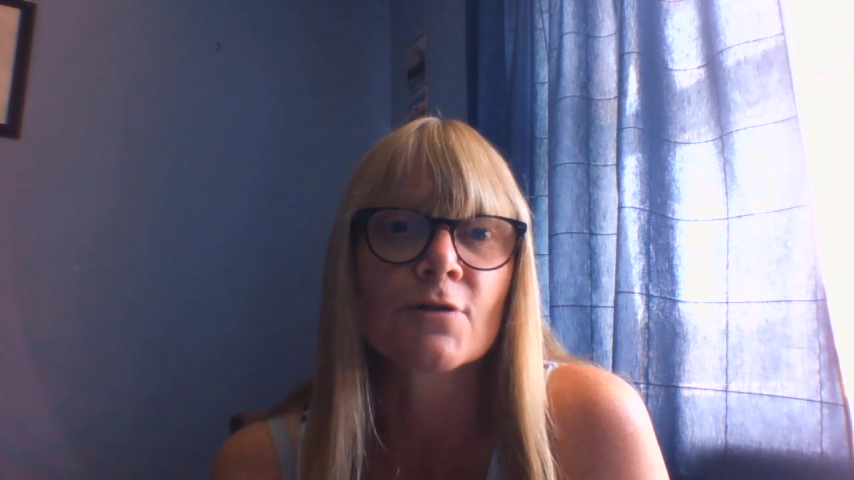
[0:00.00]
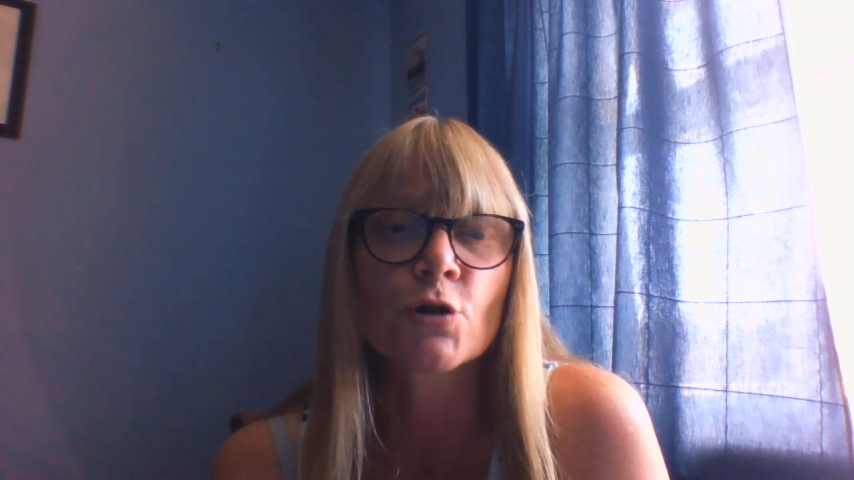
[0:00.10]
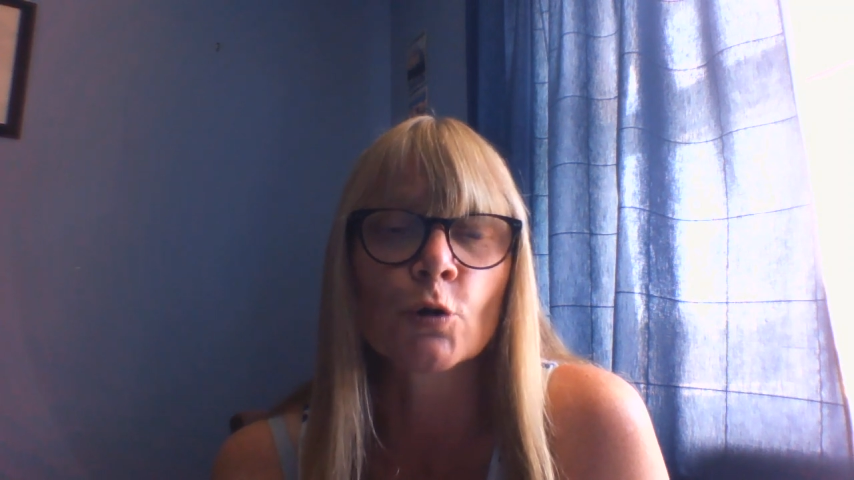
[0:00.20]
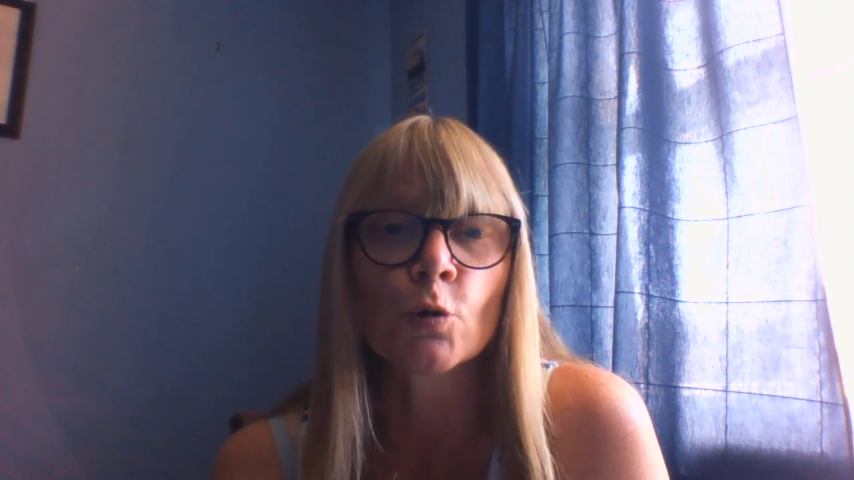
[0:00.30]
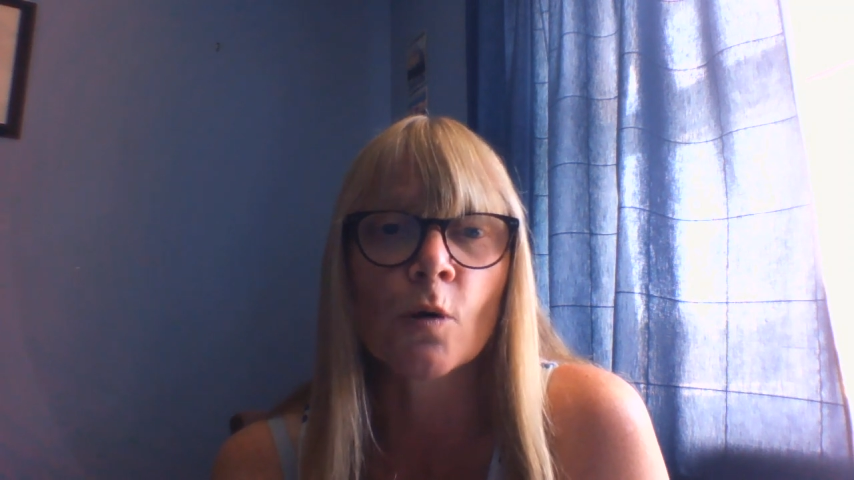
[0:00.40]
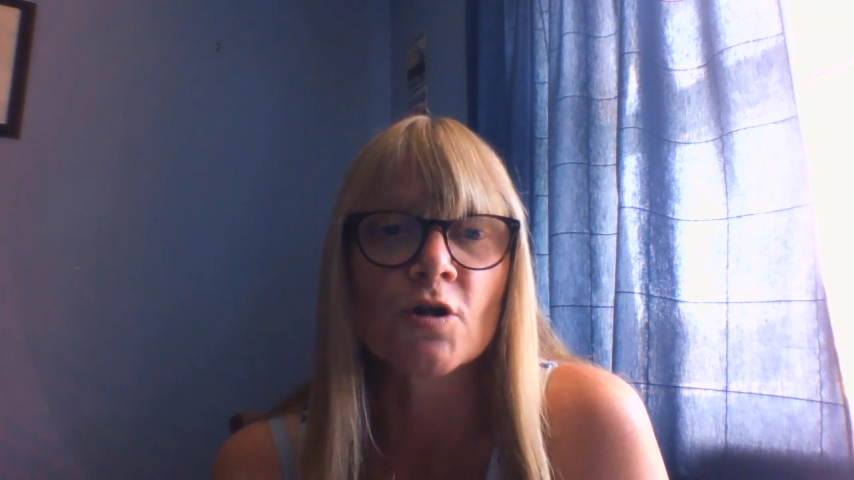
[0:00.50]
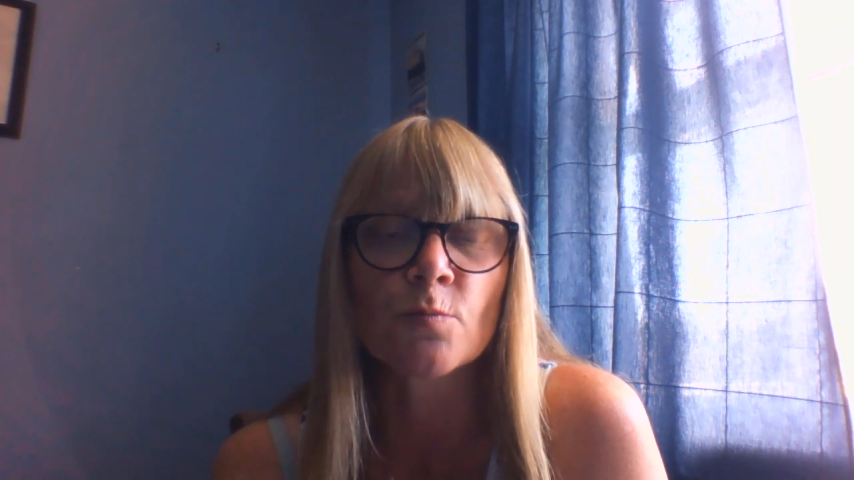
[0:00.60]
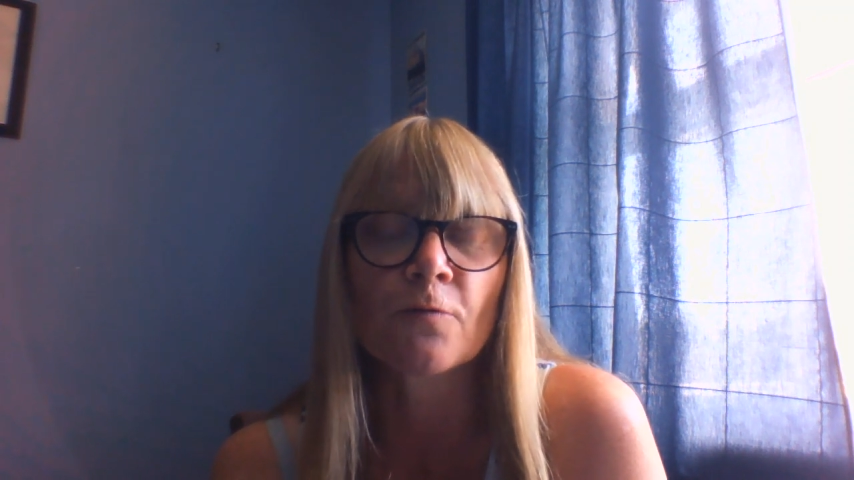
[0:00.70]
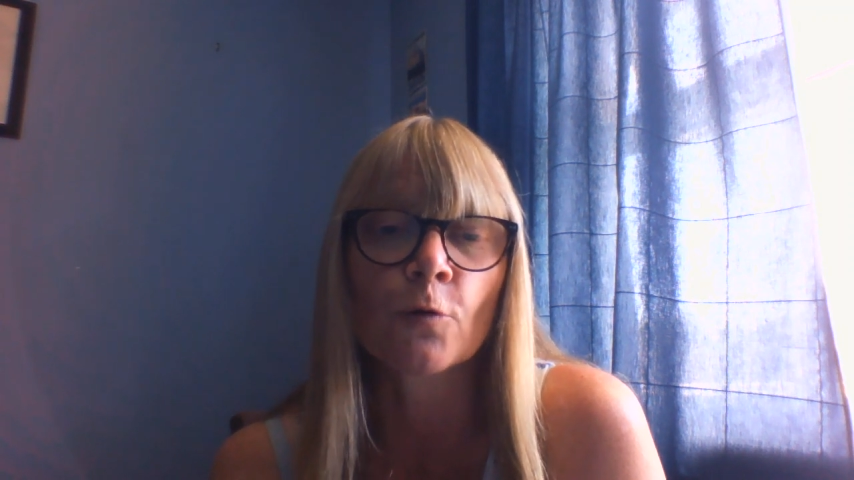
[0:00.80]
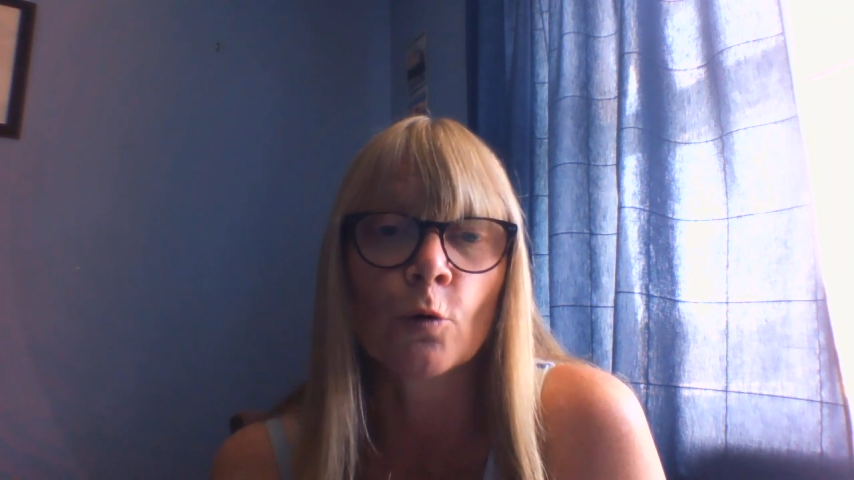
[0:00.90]
school was
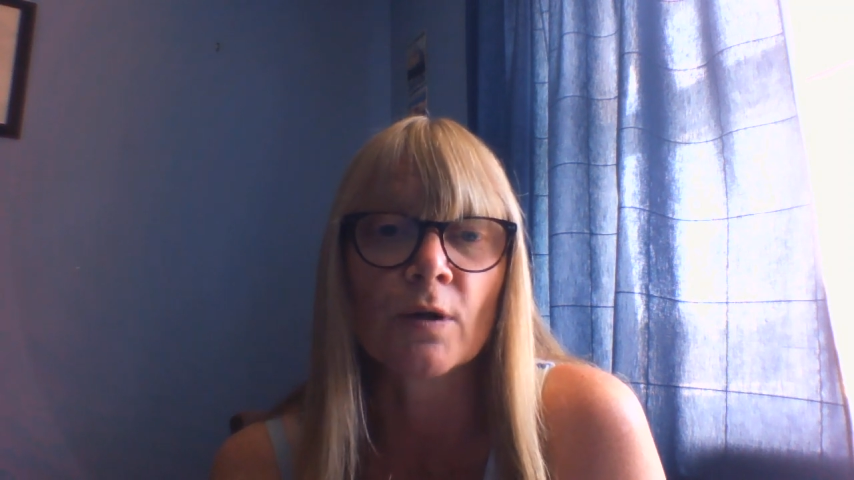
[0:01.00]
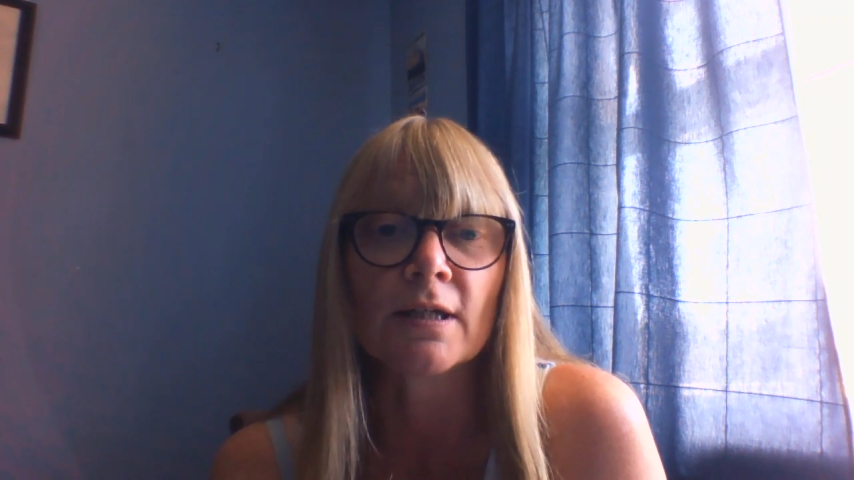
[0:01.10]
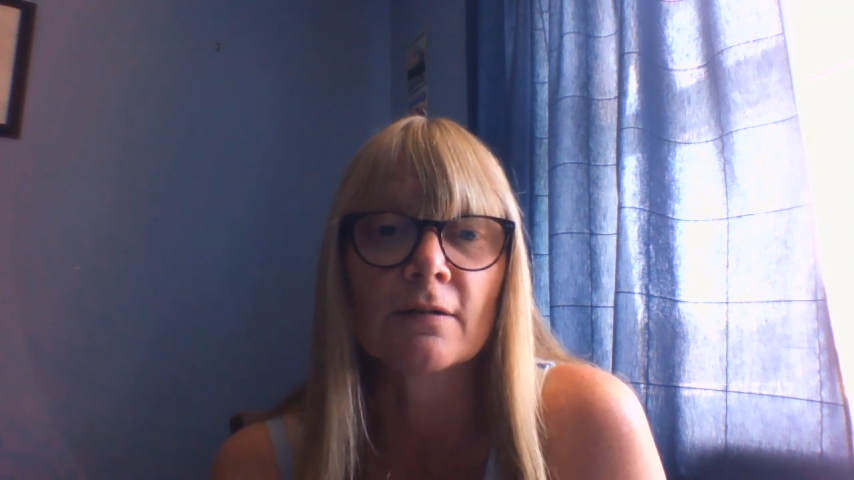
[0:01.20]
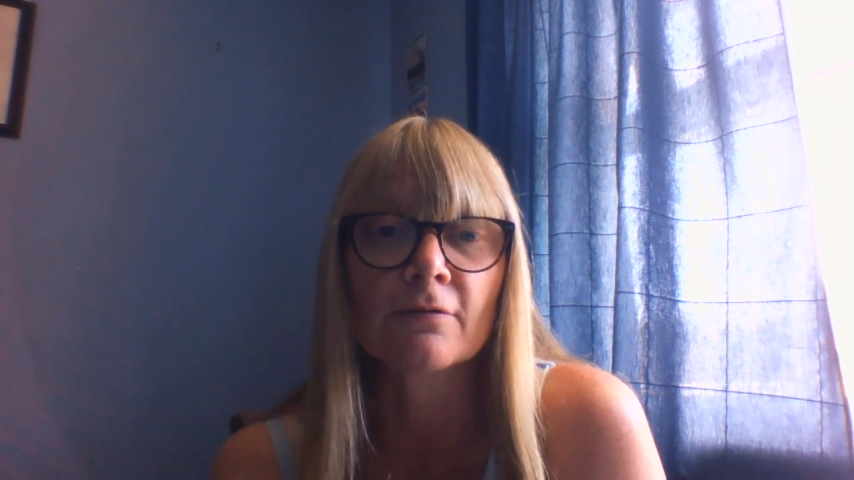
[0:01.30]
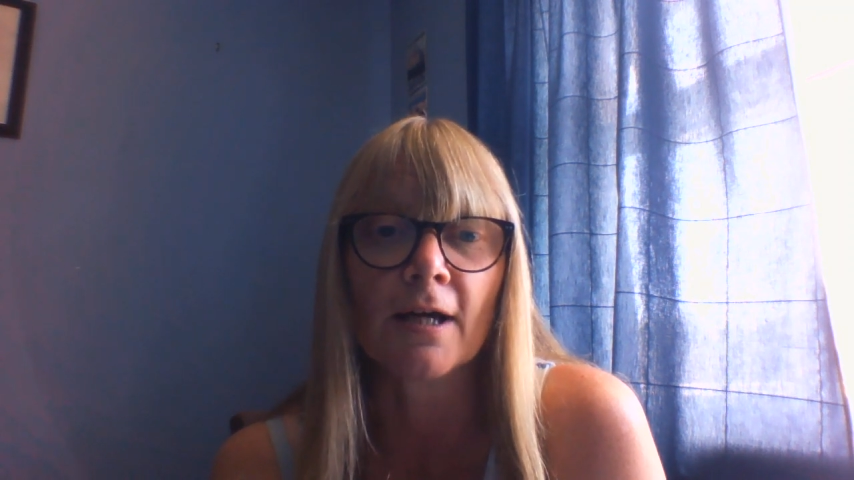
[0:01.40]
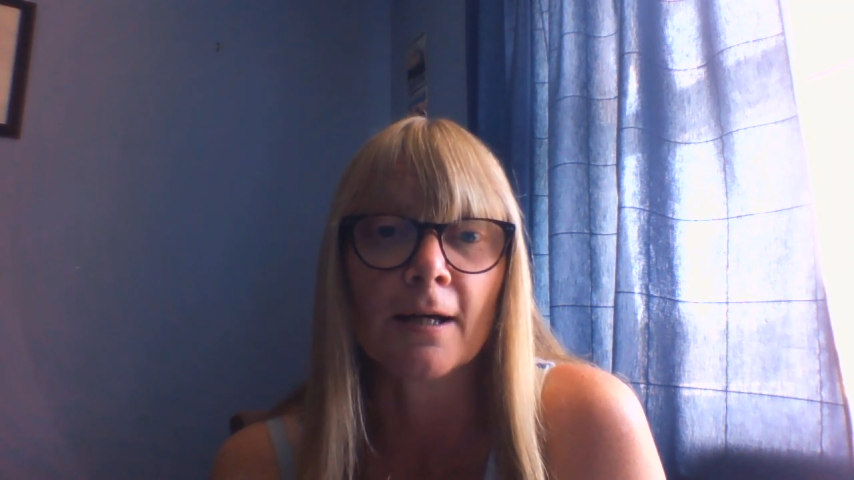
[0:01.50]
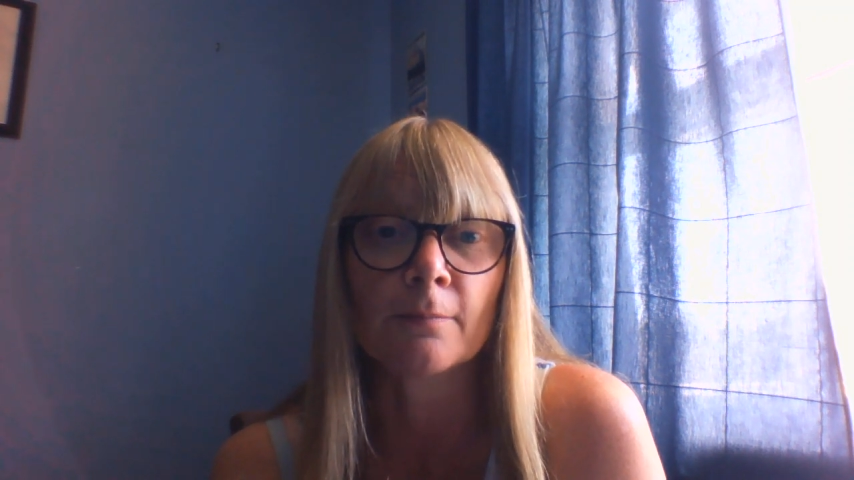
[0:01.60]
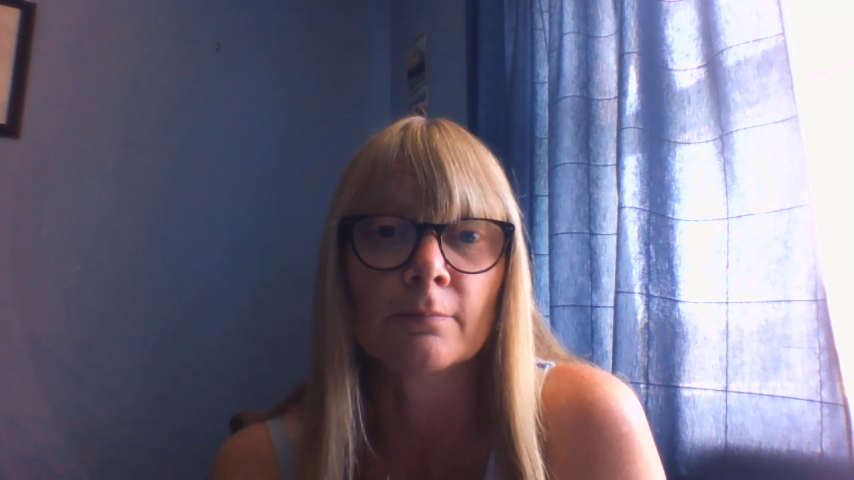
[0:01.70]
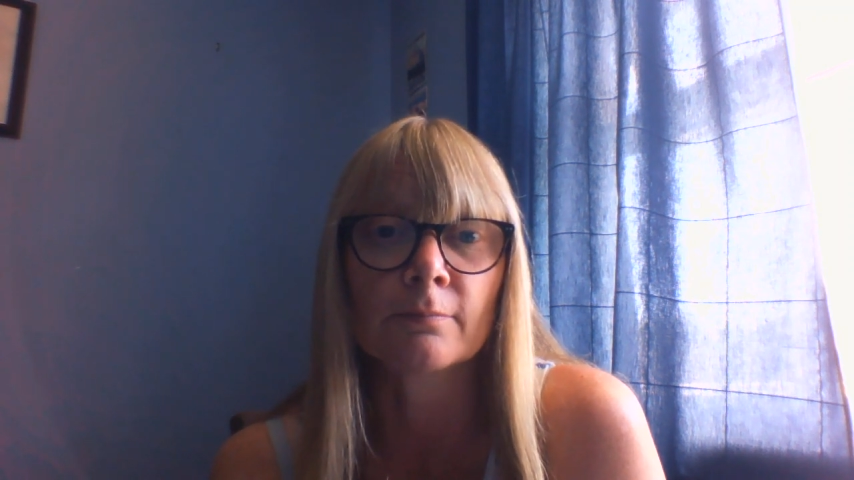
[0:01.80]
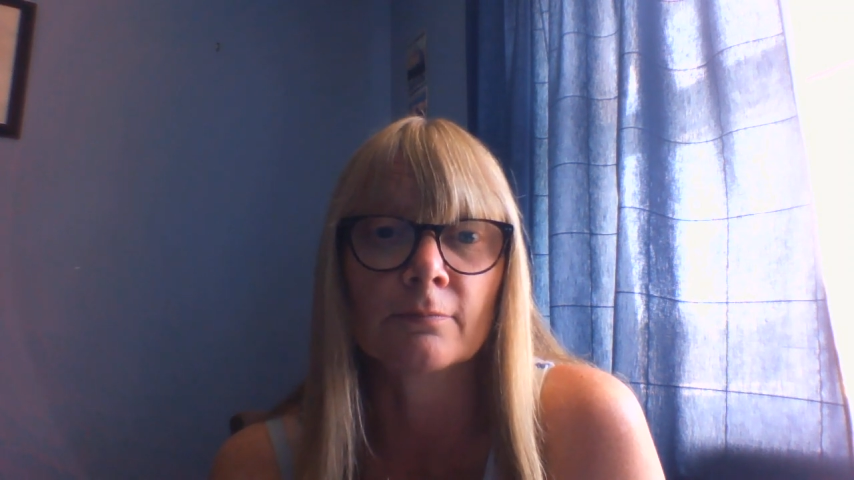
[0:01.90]
before we
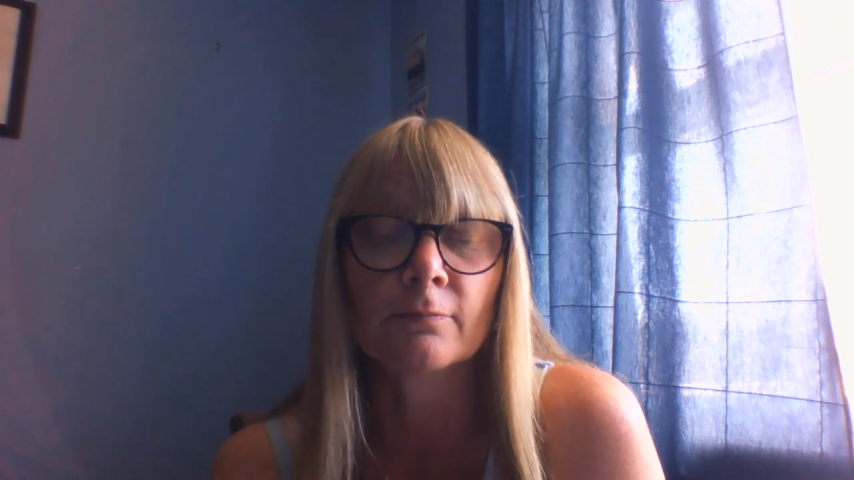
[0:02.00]
um,